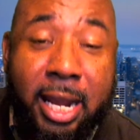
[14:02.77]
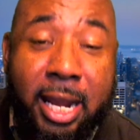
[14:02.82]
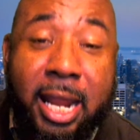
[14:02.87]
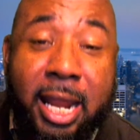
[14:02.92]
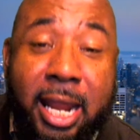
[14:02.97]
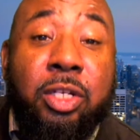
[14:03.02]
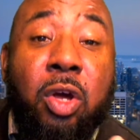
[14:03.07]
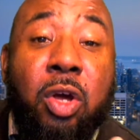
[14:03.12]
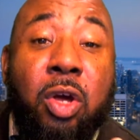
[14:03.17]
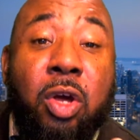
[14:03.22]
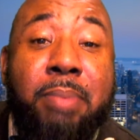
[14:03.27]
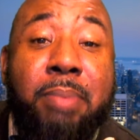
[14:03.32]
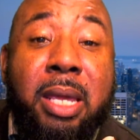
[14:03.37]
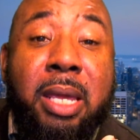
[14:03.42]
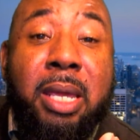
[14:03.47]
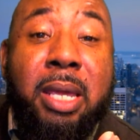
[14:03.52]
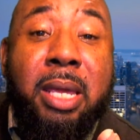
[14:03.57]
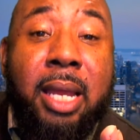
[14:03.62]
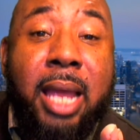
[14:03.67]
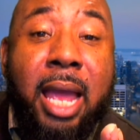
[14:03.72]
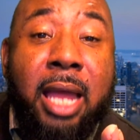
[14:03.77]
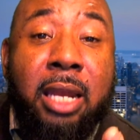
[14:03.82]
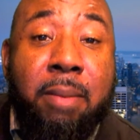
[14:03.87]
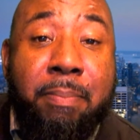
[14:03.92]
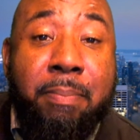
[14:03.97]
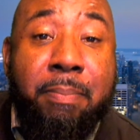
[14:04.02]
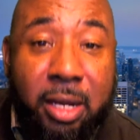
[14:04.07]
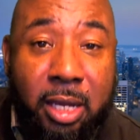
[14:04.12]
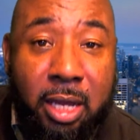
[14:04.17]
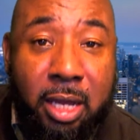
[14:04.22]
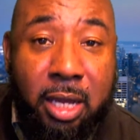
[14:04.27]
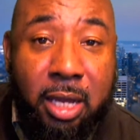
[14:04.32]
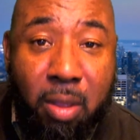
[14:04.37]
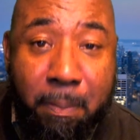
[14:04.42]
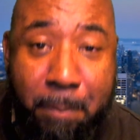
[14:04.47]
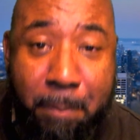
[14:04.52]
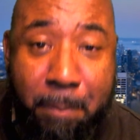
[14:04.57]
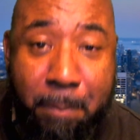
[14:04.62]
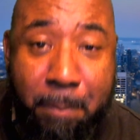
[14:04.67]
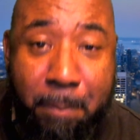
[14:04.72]
that's going to be at the bidding of the
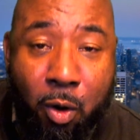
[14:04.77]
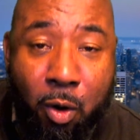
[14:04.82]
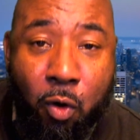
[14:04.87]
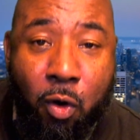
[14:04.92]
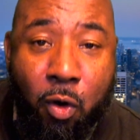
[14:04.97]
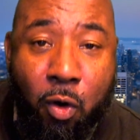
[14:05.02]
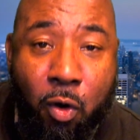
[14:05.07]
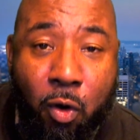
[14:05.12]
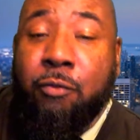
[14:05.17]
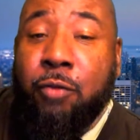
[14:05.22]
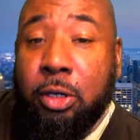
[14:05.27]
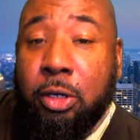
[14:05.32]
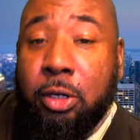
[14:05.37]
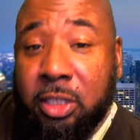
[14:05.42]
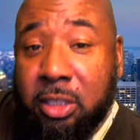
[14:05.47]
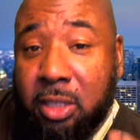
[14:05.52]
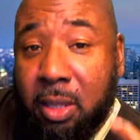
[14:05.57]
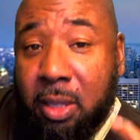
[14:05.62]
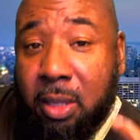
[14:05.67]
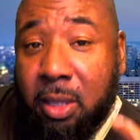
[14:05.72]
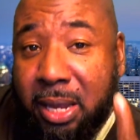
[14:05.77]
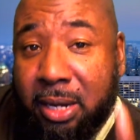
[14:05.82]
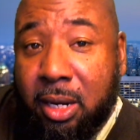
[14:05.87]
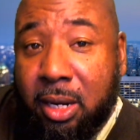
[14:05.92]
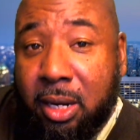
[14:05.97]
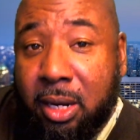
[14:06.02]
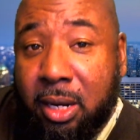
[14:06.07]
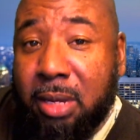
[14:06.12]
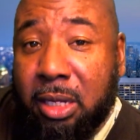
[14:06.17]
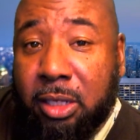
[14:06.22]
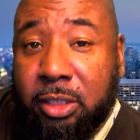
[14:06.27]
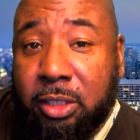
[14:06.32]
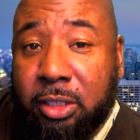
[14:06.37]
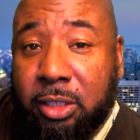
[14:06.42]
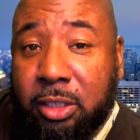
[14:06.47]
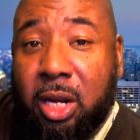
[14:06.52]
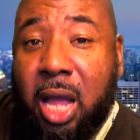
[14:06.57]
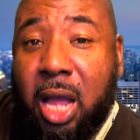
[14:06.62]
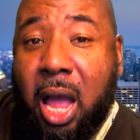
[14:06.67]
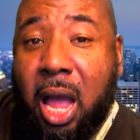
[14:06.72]
people versus the bidding of the
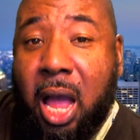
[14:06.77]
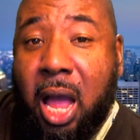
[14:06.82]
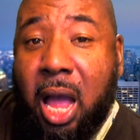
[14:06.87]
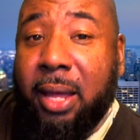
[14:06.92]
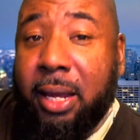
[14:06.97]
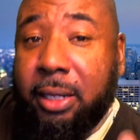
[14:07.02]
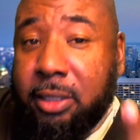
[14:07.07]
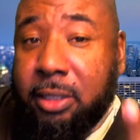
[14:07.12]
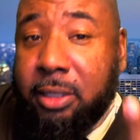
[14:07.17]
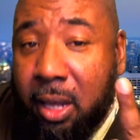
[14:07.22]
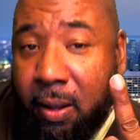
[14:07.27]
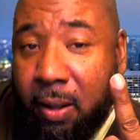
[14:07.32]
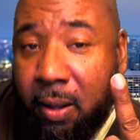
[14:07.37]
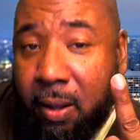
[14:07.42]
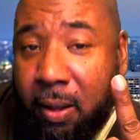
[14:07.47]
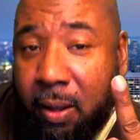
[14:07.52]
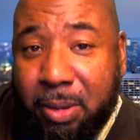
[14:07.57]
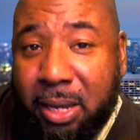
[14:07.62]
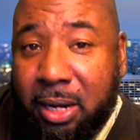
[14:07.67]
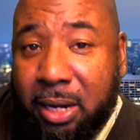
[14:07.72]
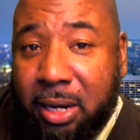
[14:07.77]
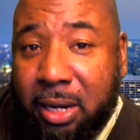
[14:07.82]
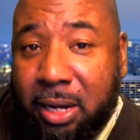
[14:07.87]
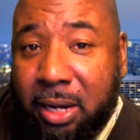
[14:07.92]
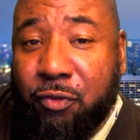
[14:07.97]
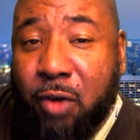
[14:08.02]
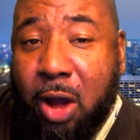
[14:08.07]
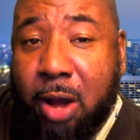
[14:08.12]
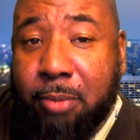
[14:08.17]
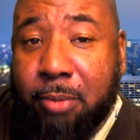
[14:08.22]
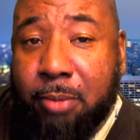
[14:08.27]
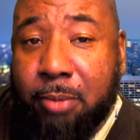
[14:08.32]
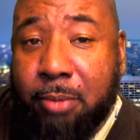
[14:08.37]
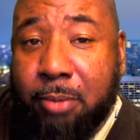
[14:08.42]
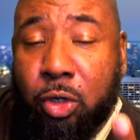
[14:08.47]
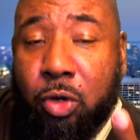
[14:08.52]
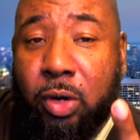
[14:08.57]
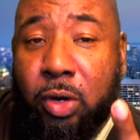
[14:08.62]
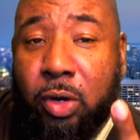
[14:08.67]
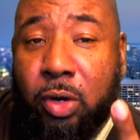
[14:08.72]
military complex, the bidding of the
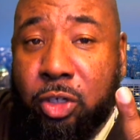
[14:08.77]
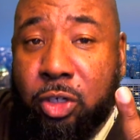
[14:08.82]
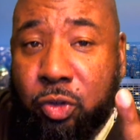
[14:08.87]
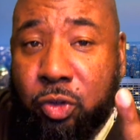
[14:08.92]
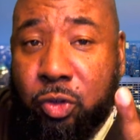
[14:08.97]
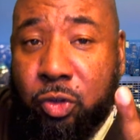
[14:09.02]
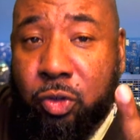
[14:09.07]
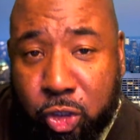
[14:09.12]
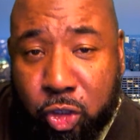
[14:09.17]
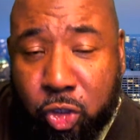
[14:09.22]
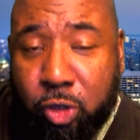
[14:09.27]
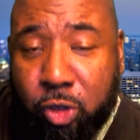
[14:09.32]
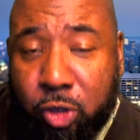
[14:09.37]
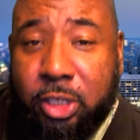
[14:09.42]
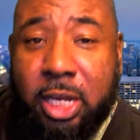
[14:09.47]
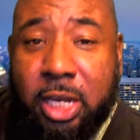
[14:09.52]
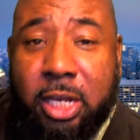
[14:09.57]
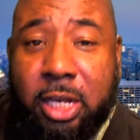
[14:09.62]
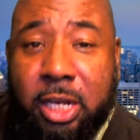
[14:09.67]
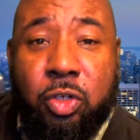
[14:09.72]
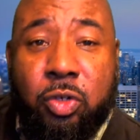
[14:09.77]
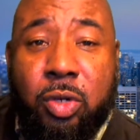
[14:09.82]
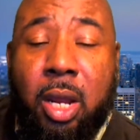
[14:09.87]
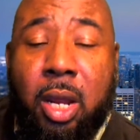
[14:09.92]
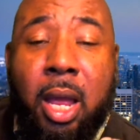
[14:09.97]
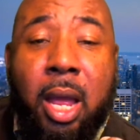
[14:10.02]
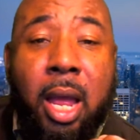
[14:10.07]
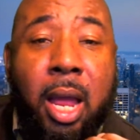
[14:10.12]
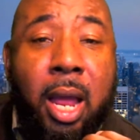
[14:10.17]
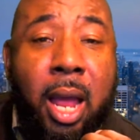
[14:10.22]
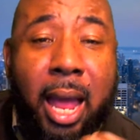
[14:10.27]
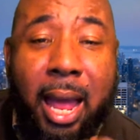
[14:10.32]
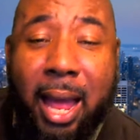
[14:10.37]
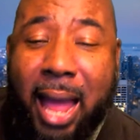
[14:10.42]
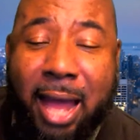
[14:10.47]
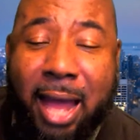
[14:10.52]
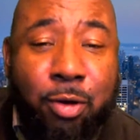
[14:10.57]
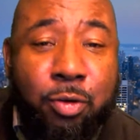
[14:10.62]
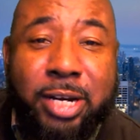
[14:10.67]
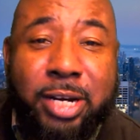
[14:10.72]
pharmaceutical industry and insurance industry.
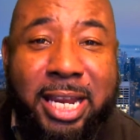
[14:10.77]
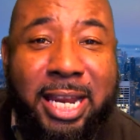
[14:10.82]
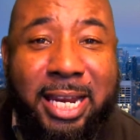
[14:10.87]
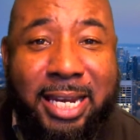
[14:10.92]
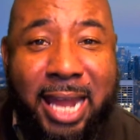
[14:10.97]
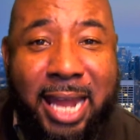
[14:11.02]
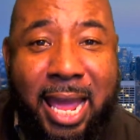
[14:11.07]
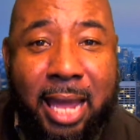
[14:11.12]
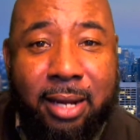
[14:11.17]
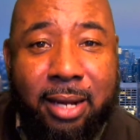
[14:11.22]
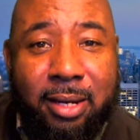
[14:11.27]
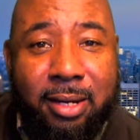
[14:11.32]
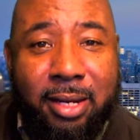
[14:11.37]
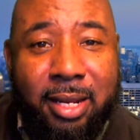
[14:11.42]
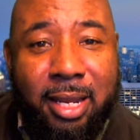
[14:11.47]
I don't need that.